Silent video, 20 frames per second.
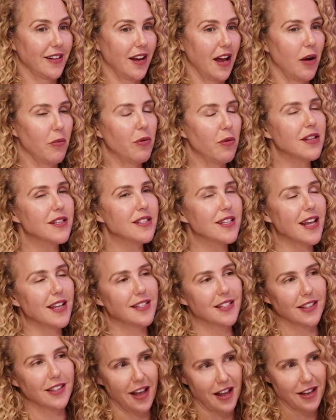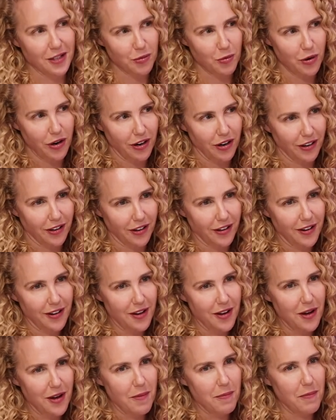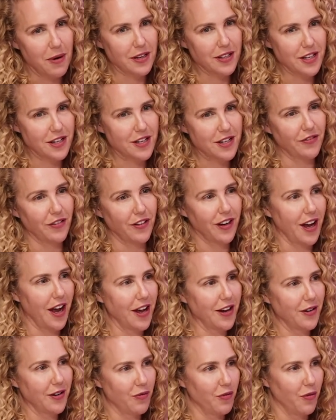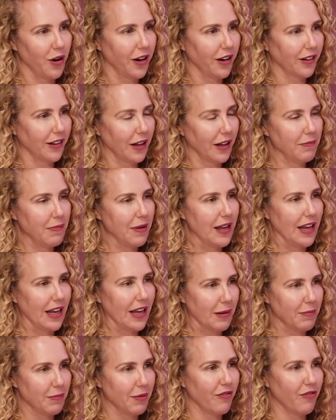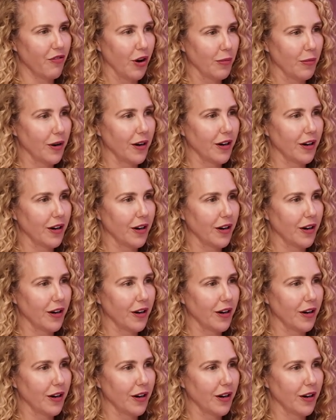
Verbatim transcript: I wouldn't say it's less work, but it's a different kind of work. Like it is. being a performer.